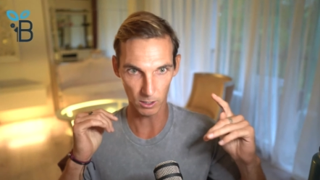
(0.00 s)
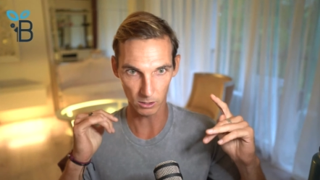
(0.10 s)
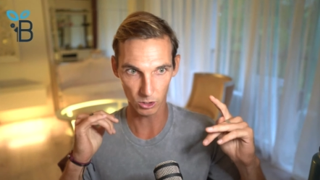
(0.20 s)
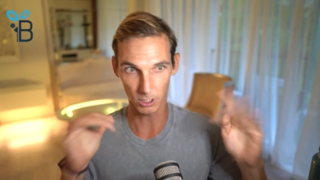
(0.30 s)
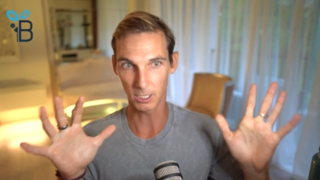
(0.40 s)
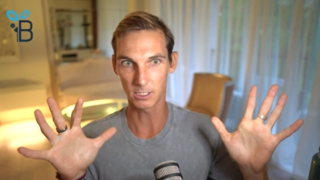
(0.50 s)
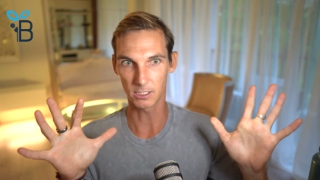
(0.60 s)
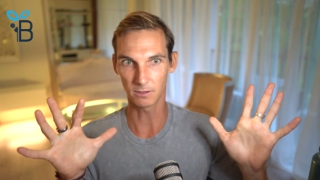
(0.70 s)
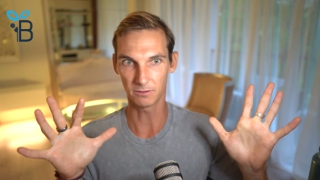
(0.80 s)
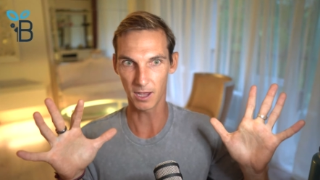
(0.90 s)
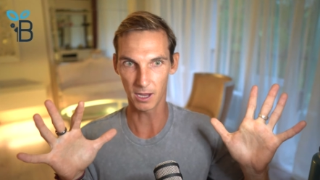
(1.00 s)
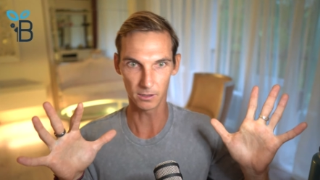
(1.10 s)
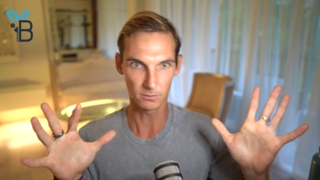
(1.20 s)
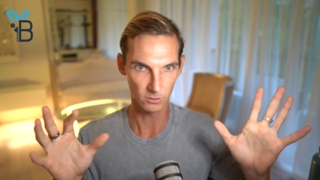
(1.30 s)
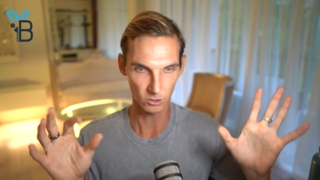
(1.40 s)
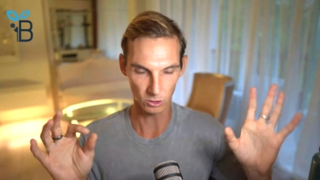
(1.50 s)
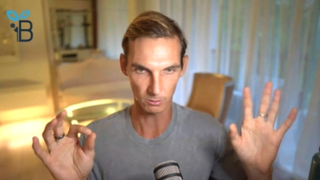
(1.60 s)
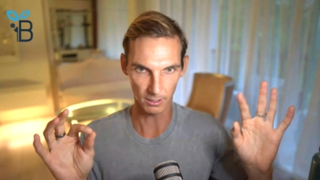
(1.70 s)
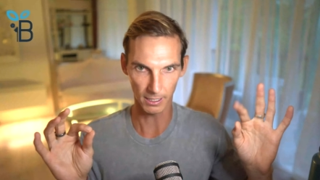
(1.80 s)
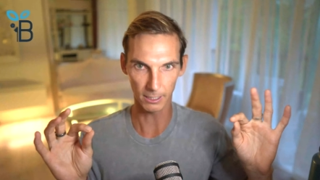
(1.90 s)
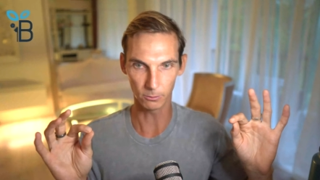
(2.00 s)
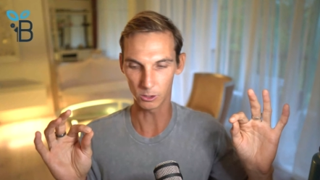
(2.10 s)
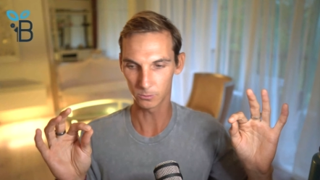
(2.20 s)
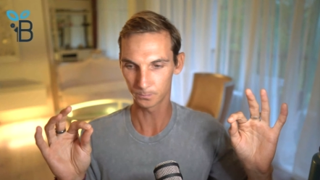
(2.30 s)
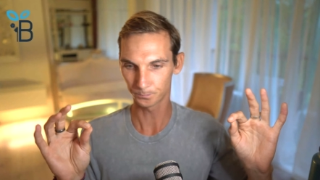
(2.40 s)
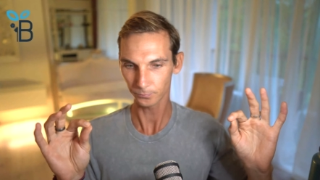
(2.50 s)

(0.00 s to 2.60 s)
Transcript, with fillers: shit hits the fan, excuse my language,